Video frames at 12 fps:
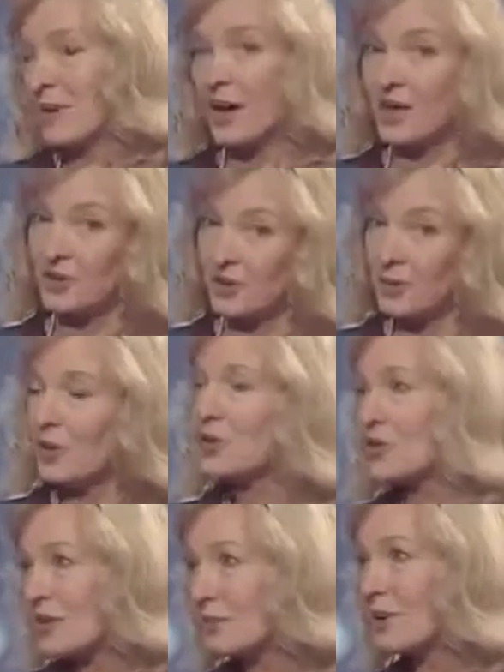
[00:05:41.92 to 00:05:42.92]
I don't know whether
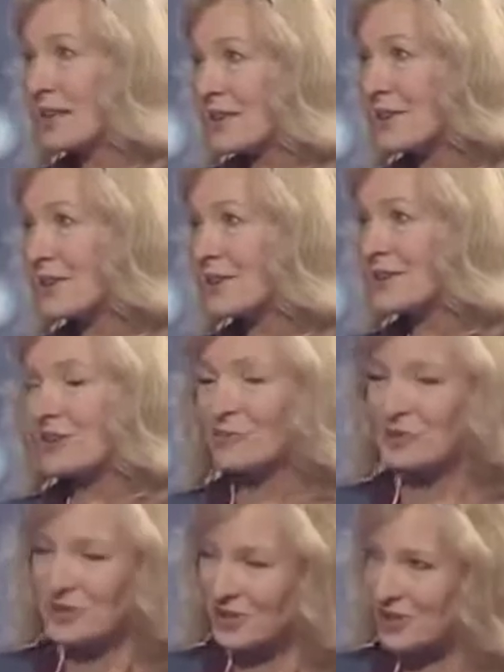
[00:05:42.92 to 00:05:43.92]
she pleaded herself,
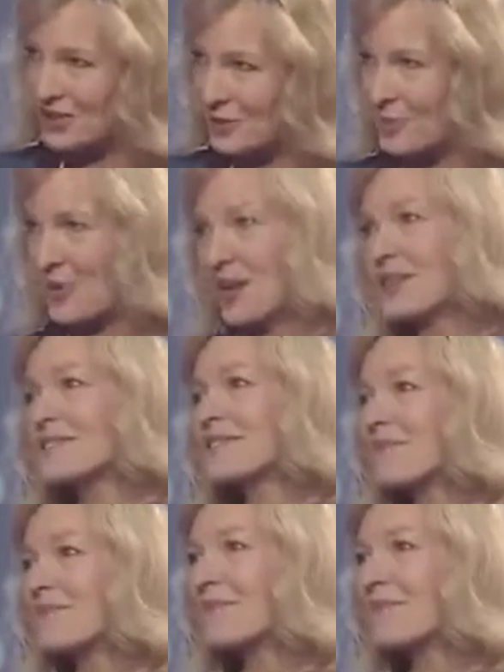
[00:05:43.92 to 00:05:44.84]
but certainly the press,